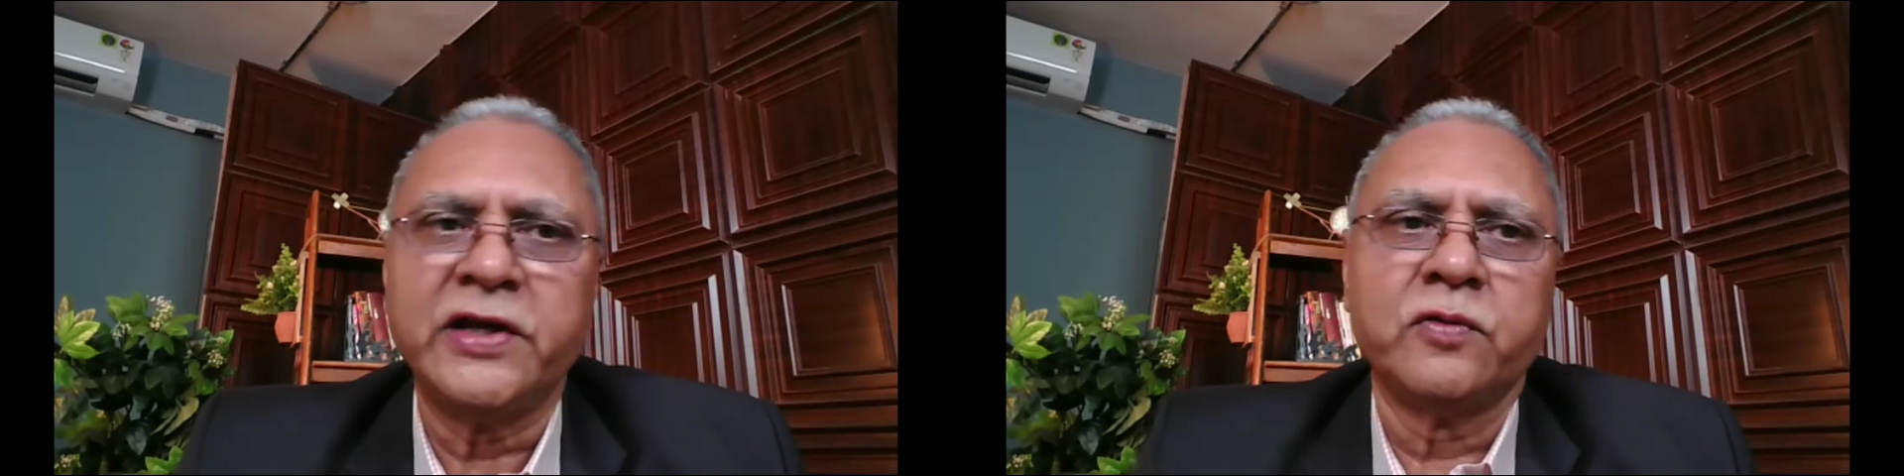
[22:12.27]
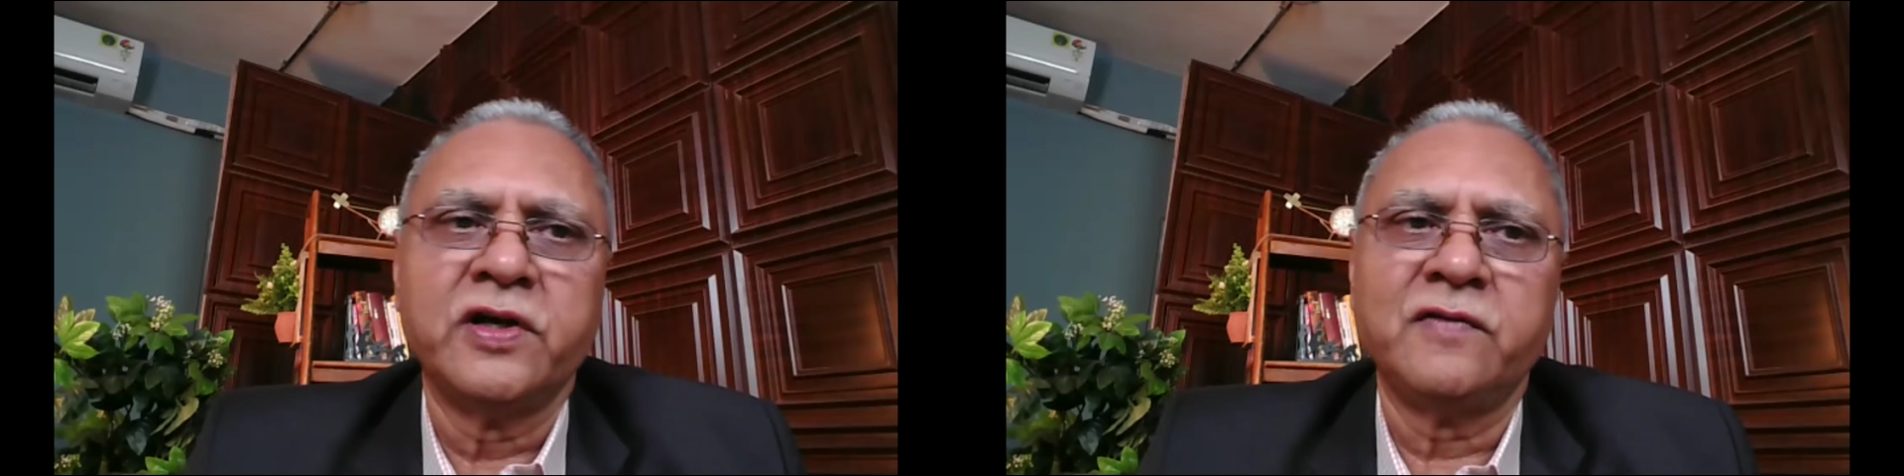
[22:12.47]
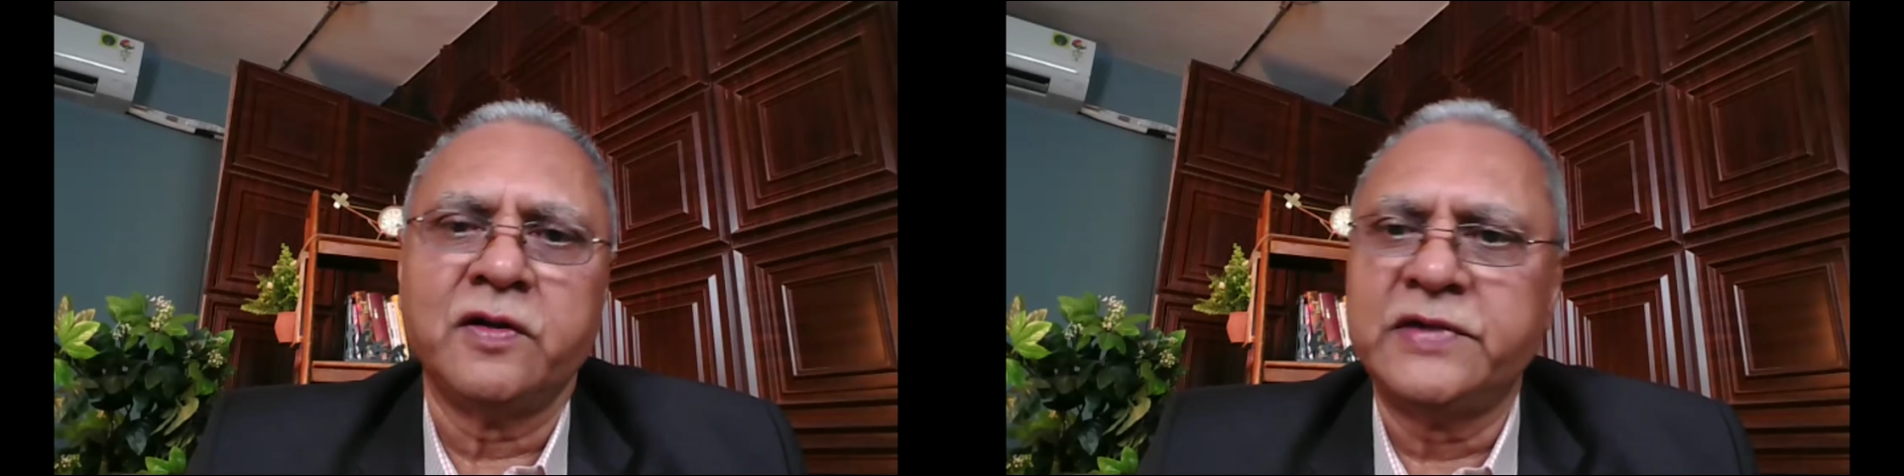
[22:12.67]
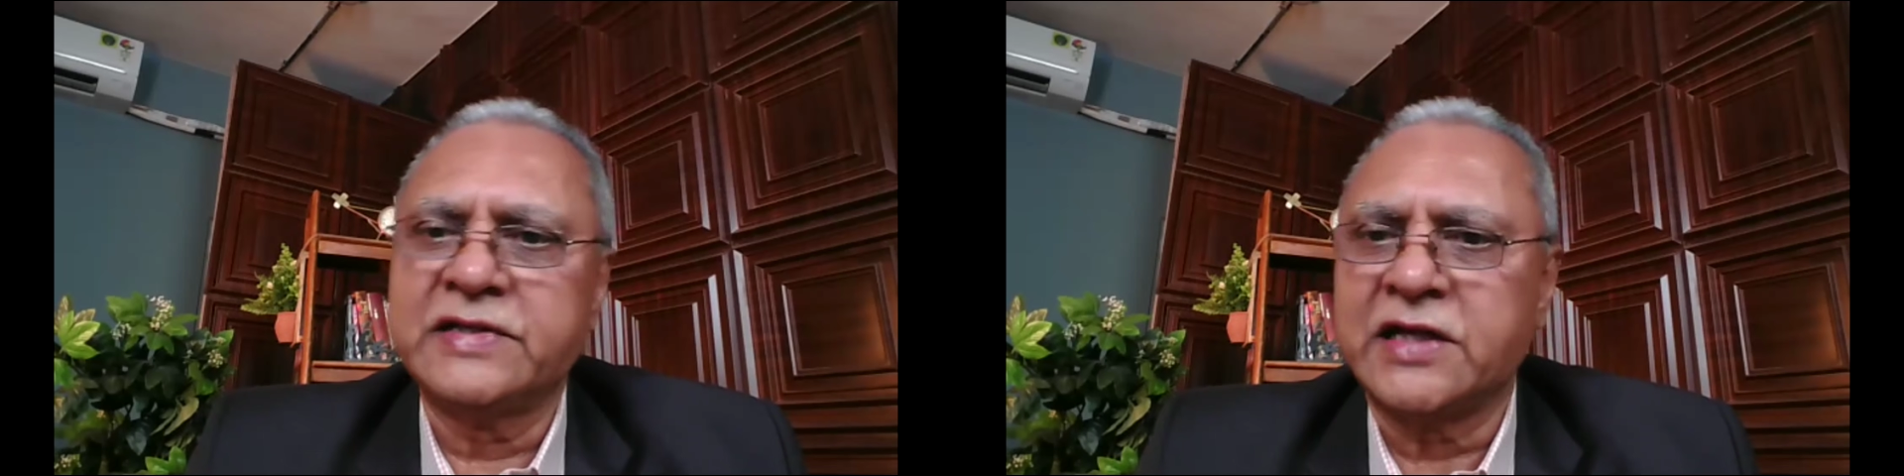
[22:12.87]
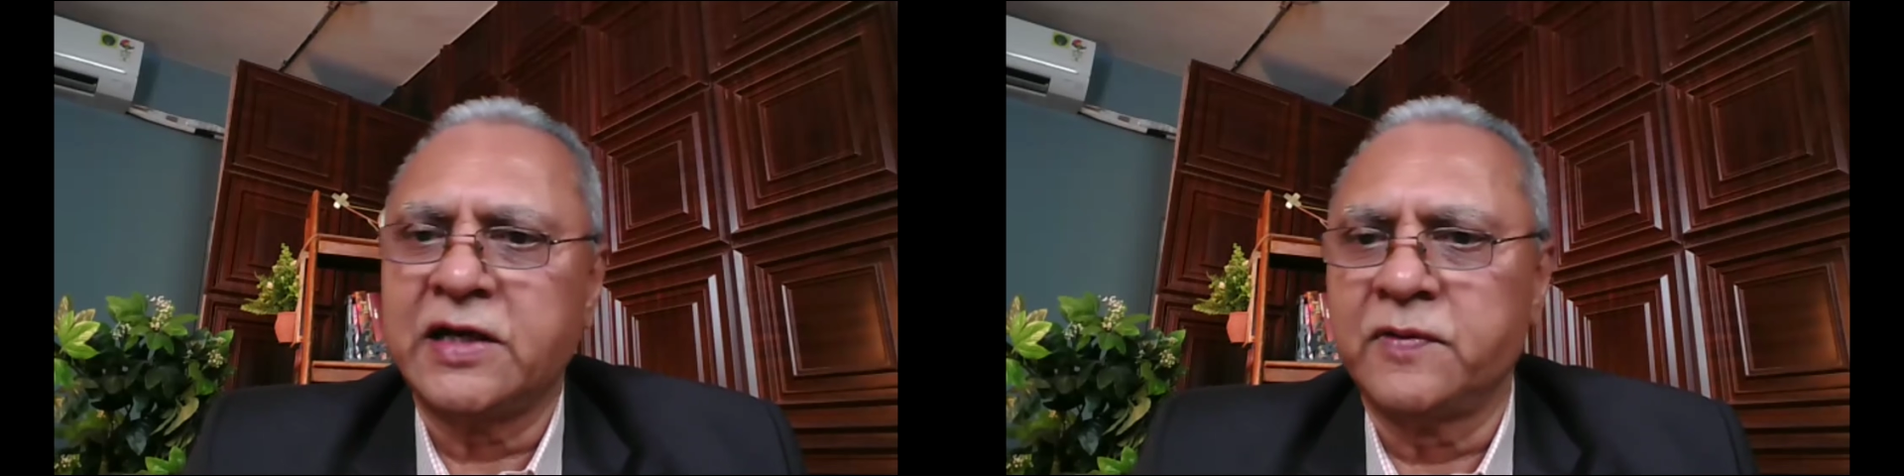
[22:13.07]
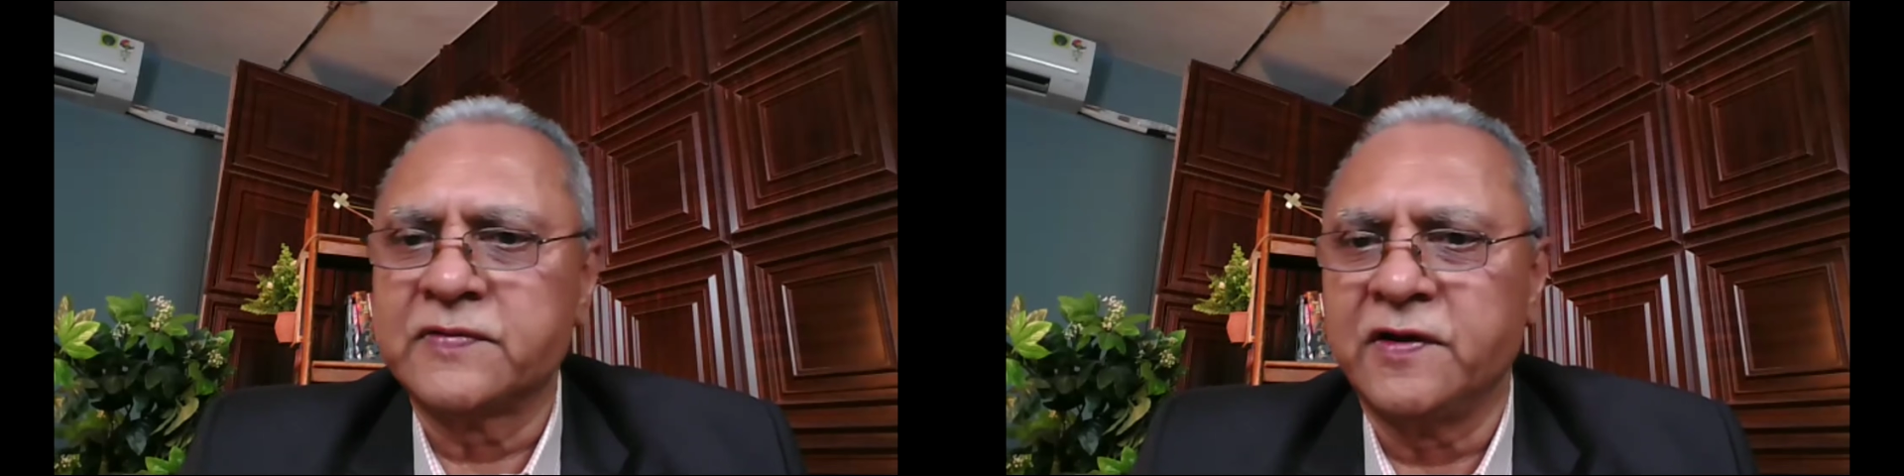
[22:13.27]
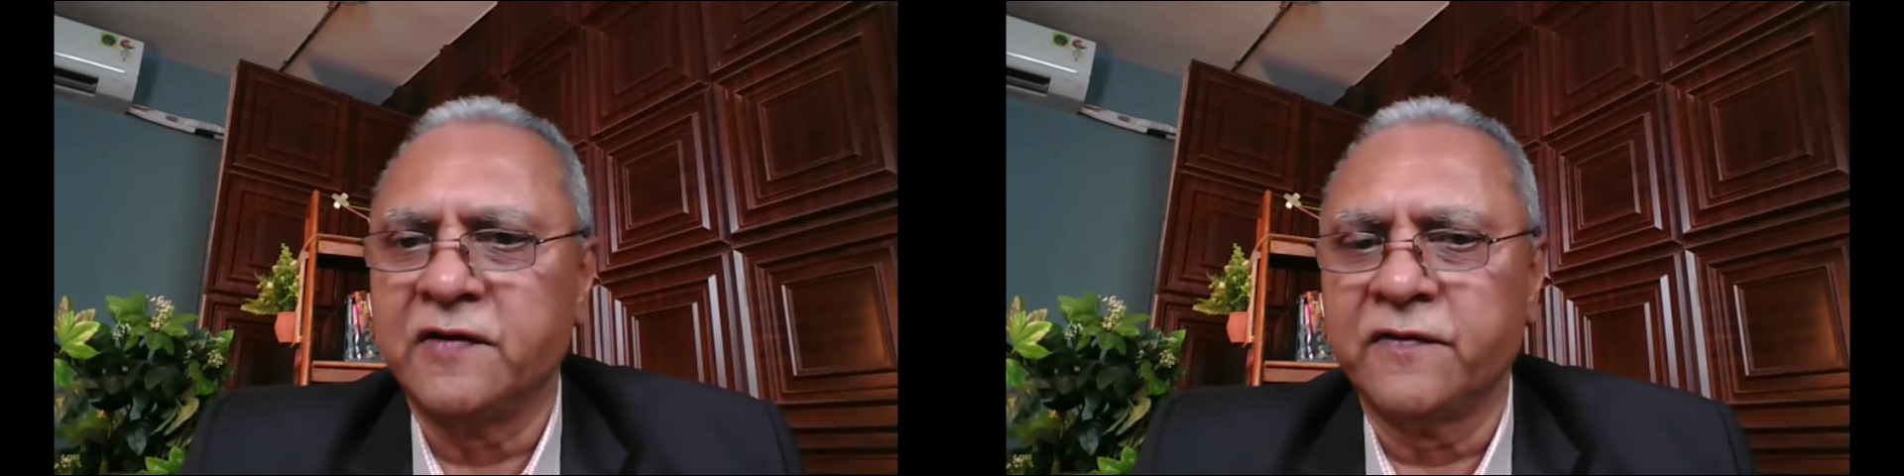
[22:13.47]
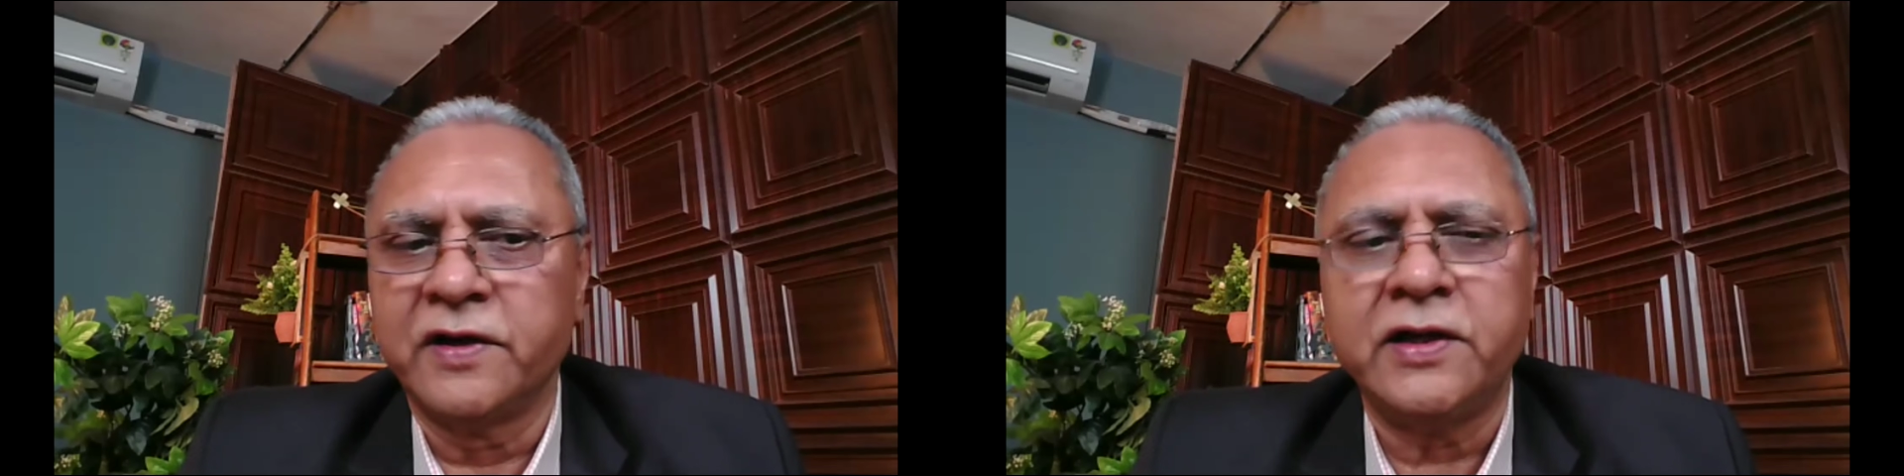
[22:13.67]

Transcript: to develop this type of software.